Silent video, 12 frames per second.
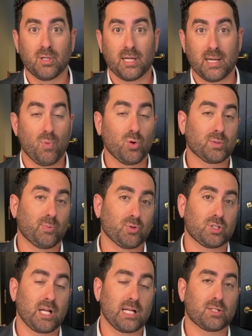in multiple
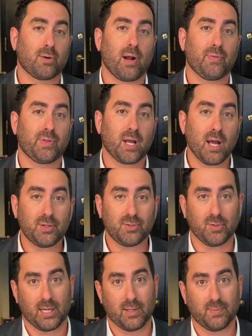states throughout the
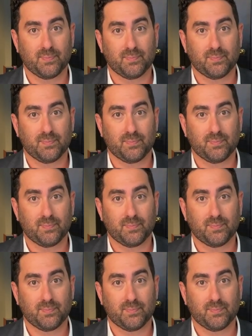country.